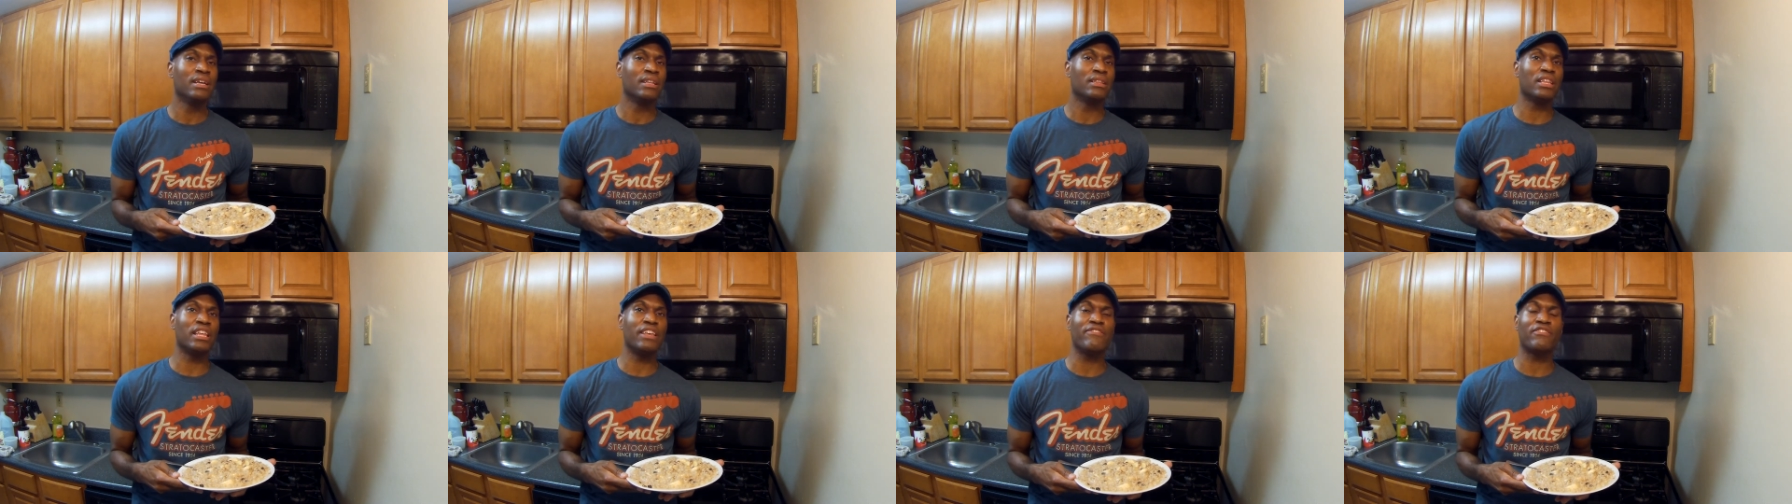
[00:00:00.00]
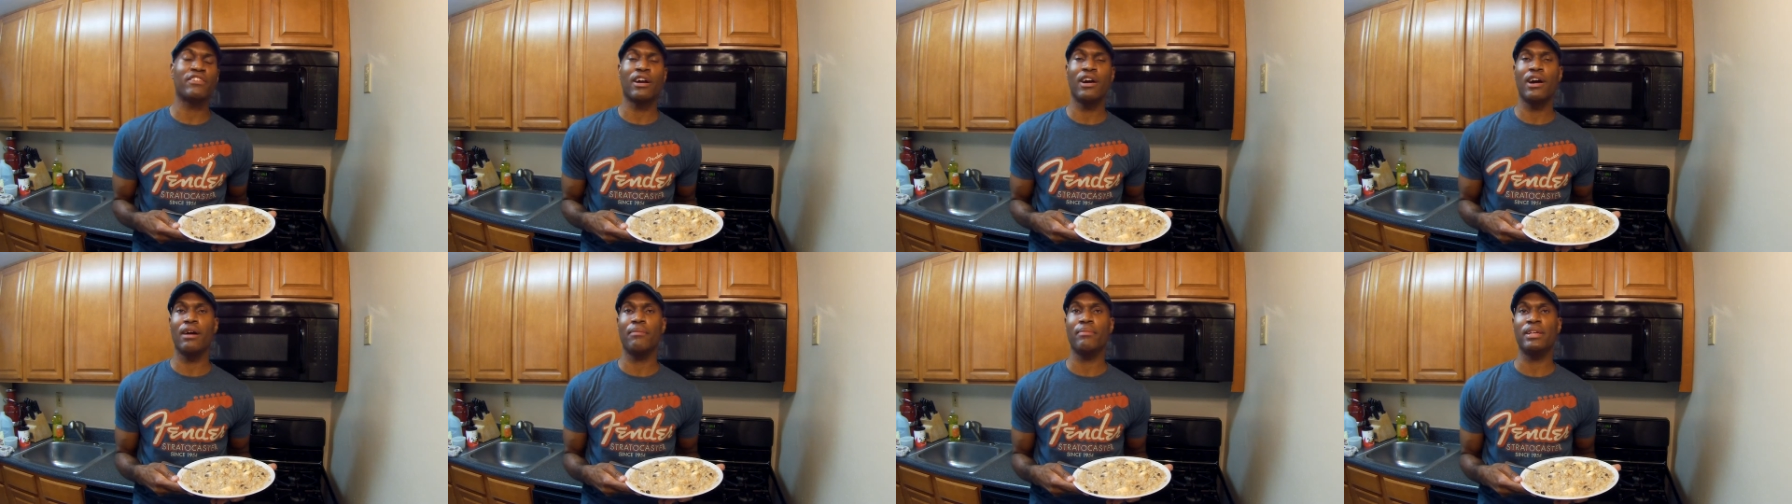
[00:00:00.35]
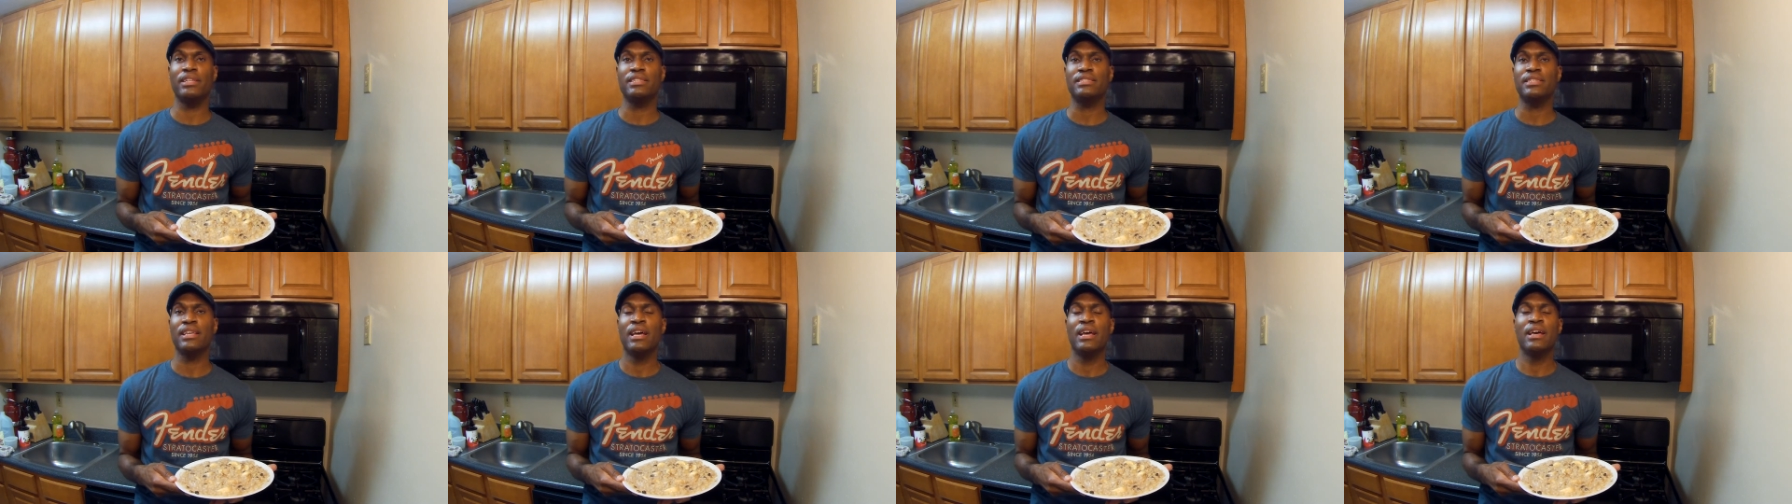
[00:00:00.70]
Leave
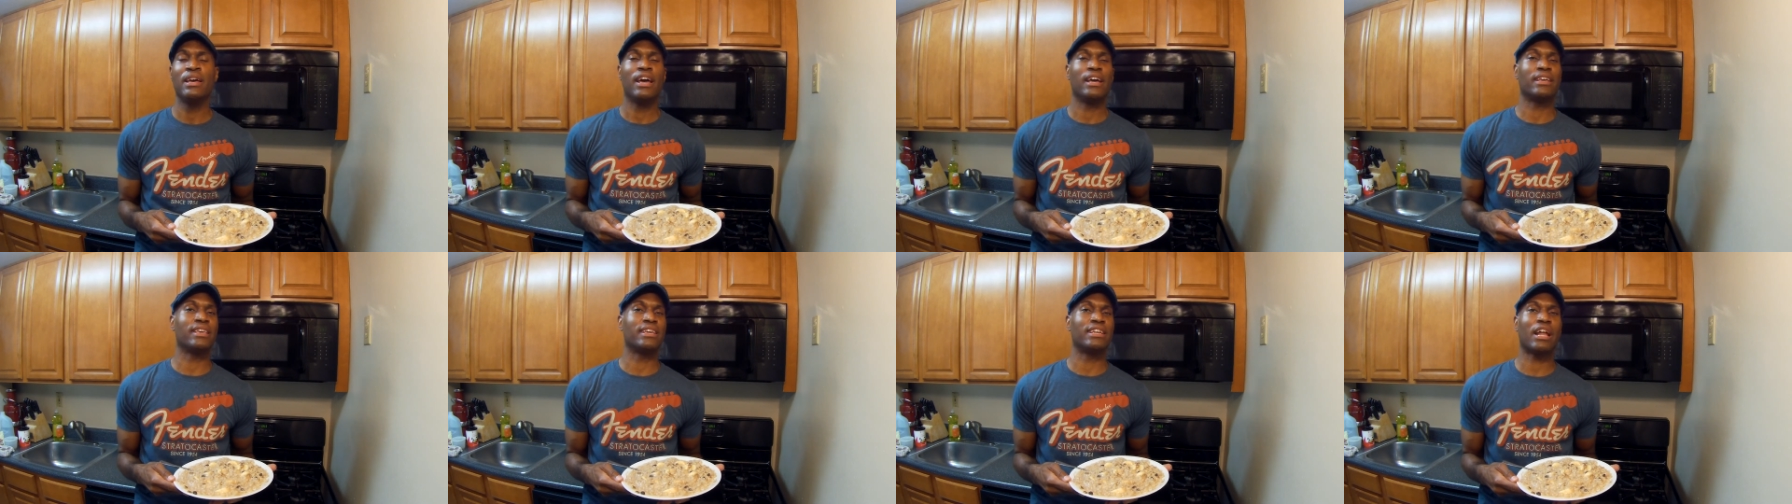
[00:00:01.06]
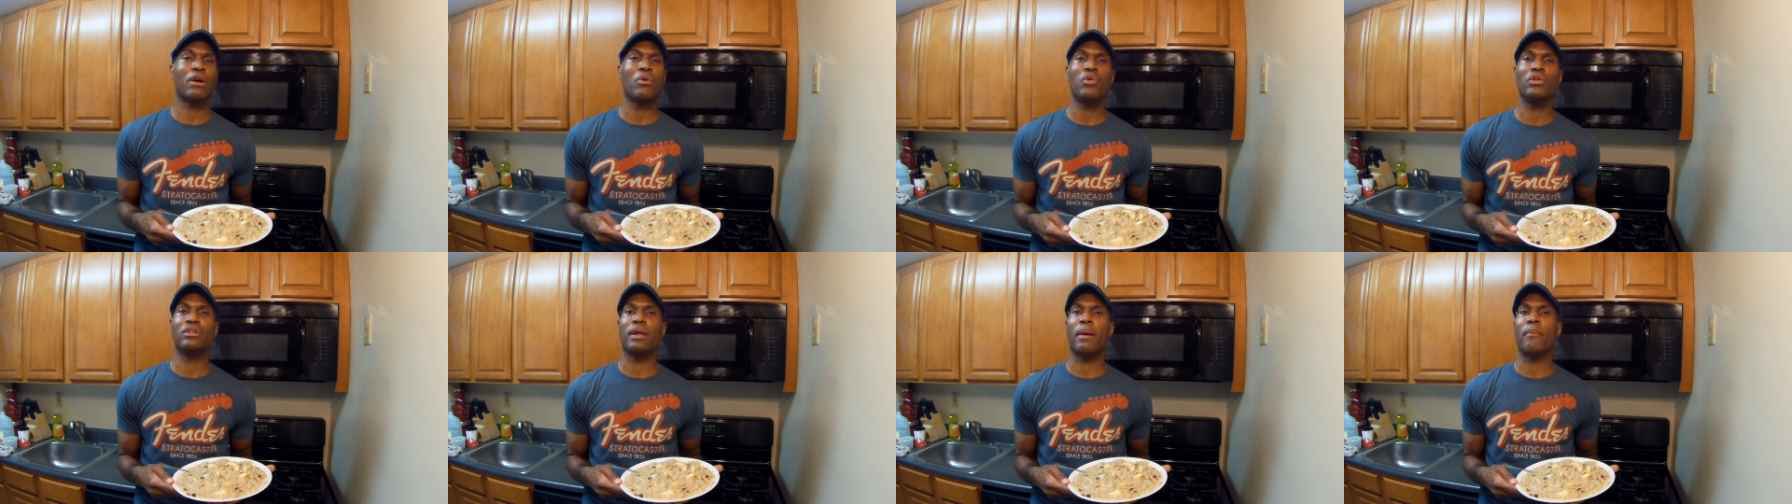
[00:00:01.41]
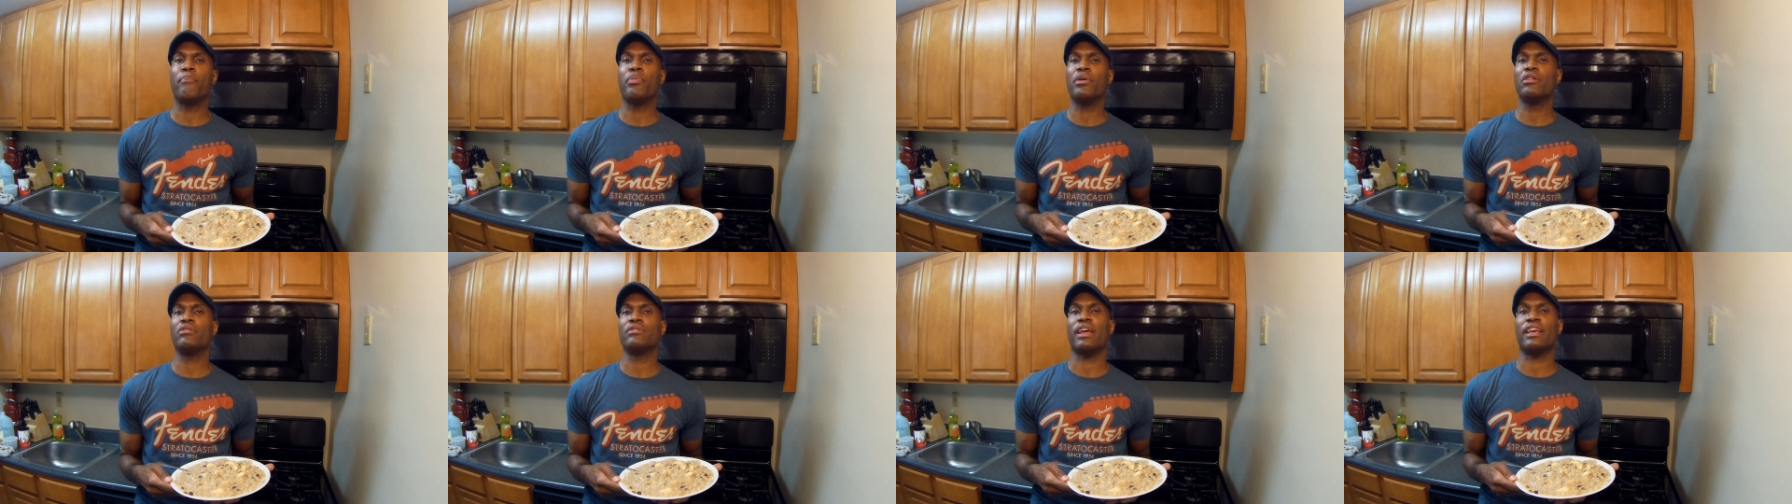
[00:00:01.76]
comments. Again, I want to
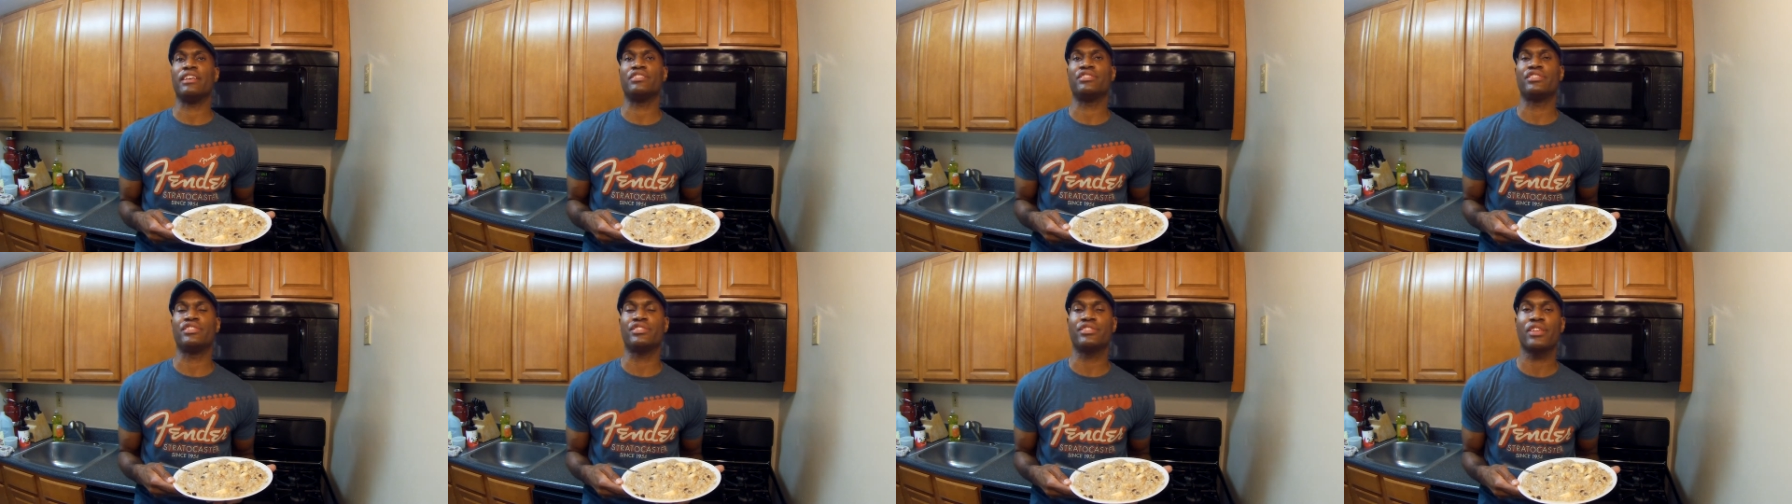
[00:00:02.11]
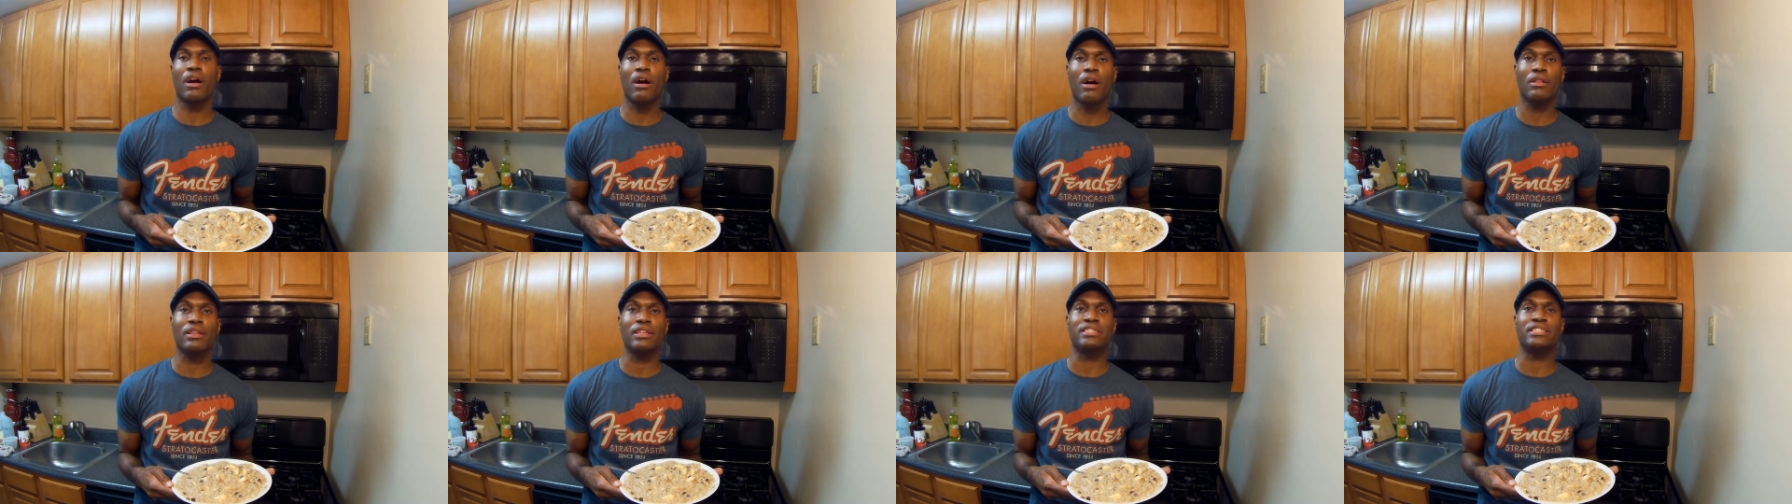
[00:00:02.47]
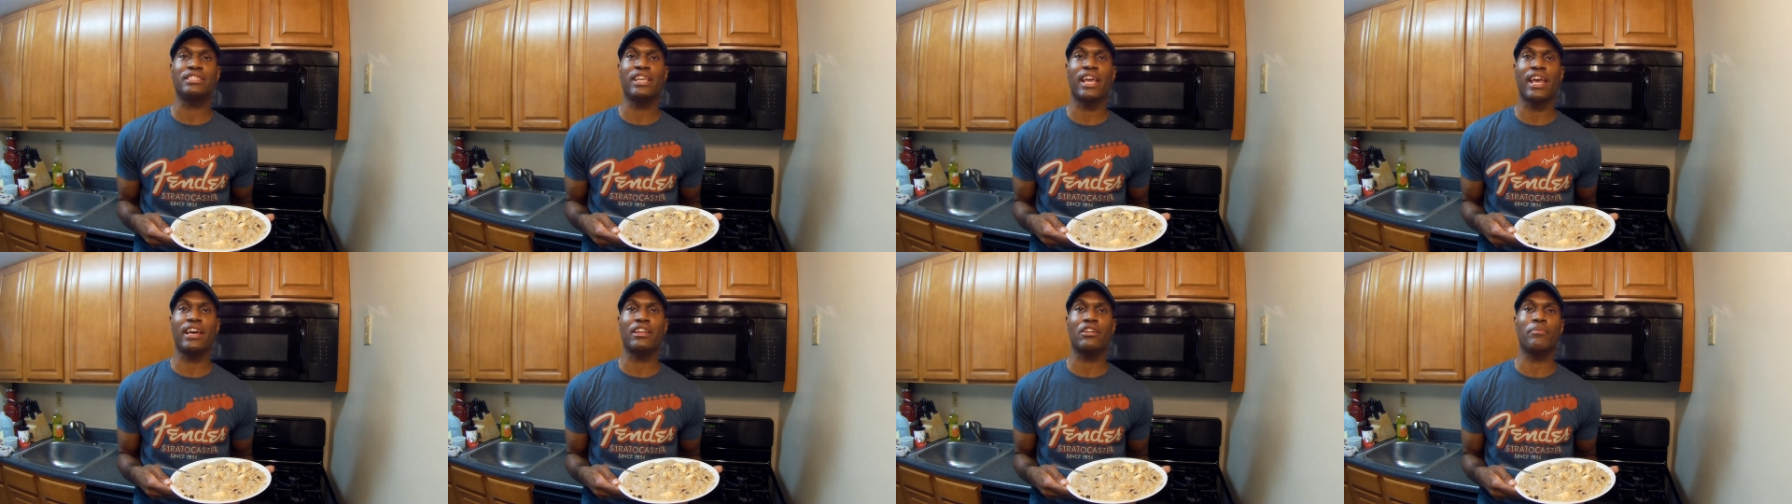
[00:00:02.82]
build a solid
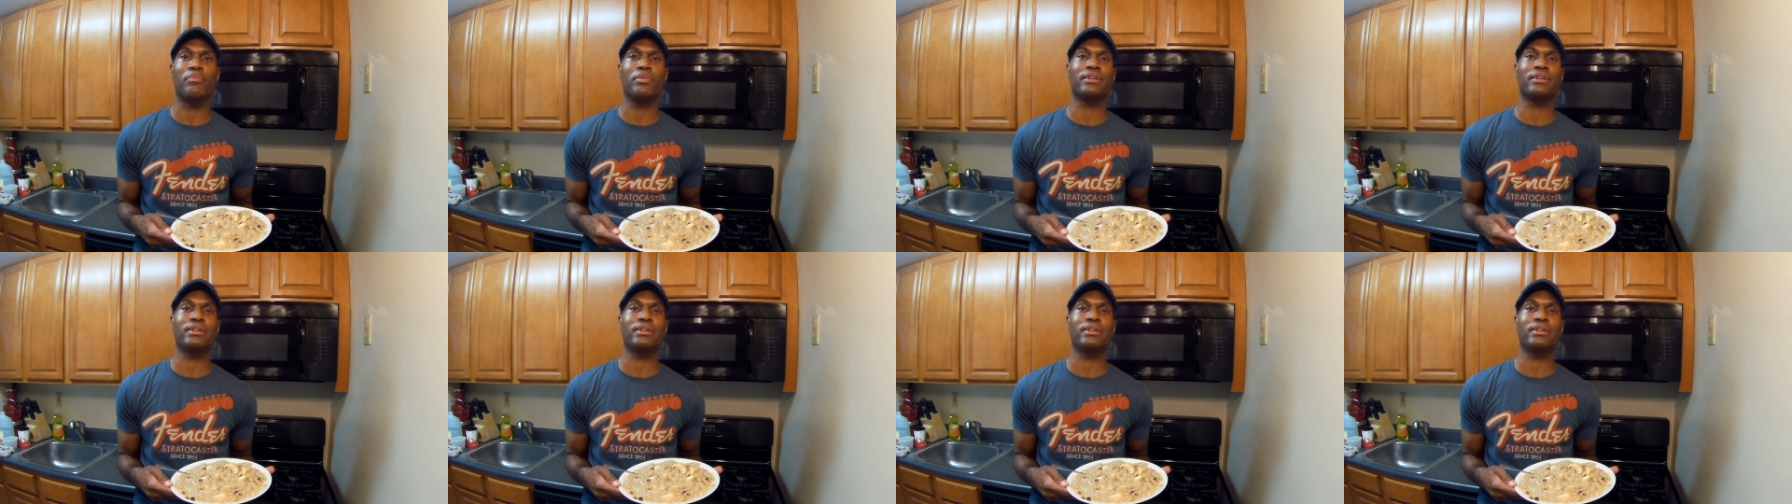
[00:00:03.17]
channel,